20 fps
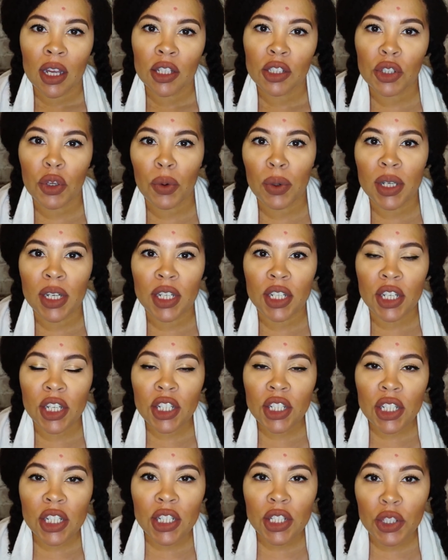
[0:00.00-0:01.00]
so in
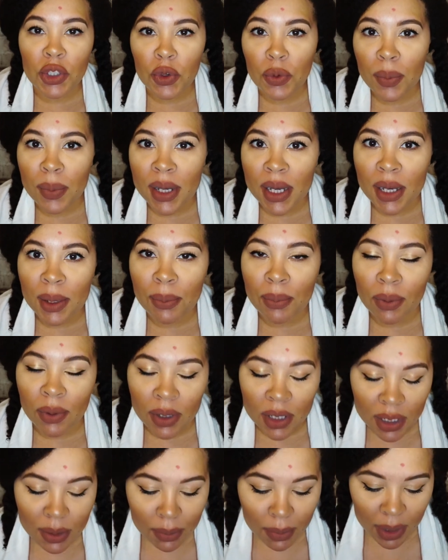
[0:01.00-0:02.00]
addition to me
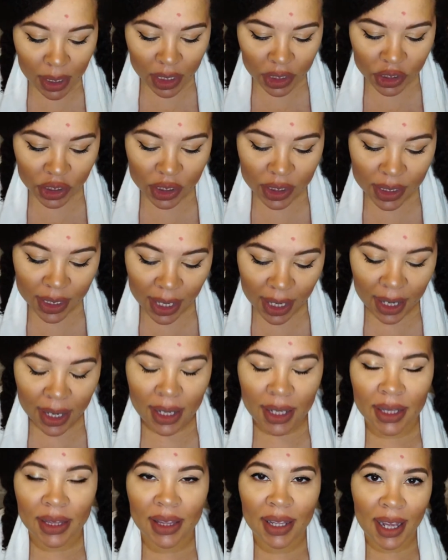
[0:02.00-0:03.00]
pretty much
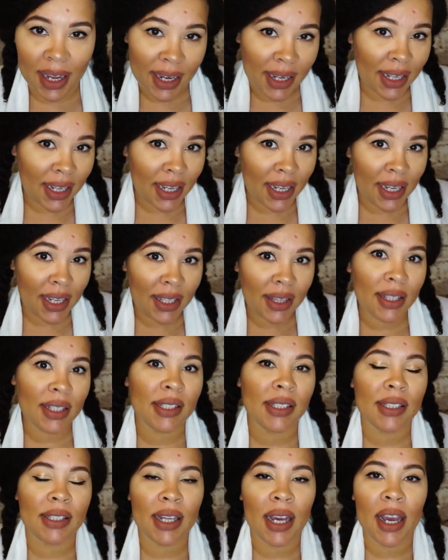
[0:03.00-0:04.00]
not liking the
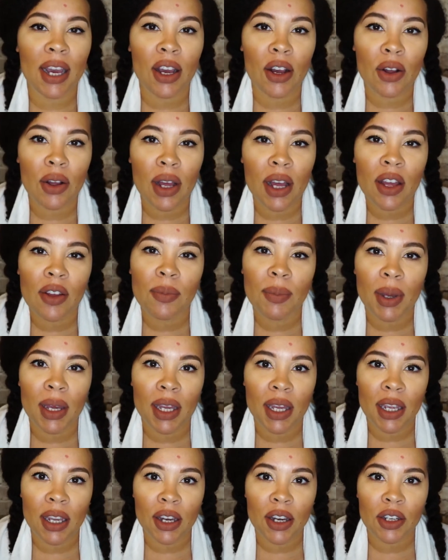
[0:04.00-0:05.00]
style of my
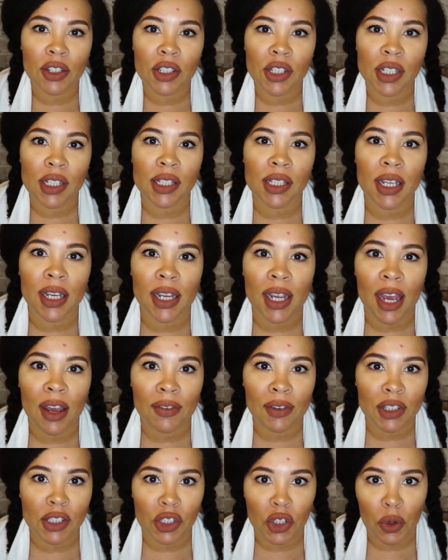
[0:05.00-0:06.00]
hair, just like
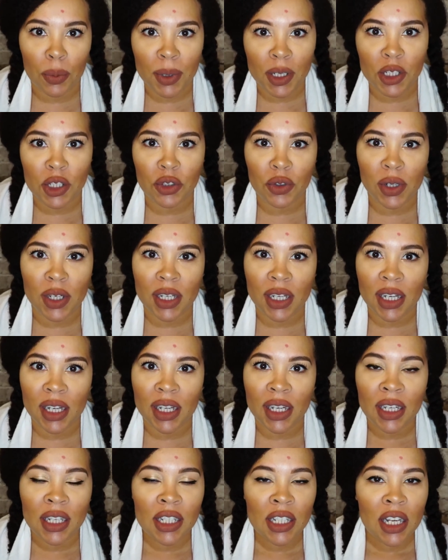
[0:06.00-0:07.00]
having so much
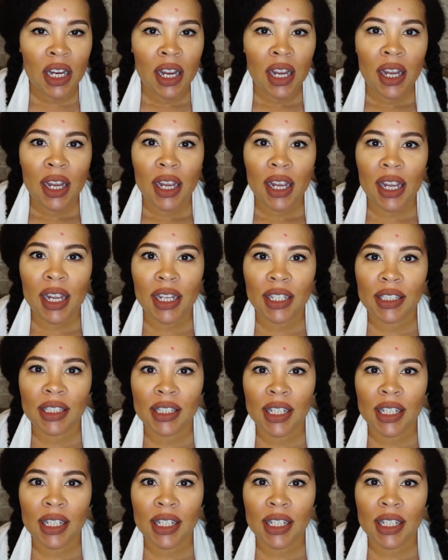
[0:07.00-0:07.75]
shrinkage, it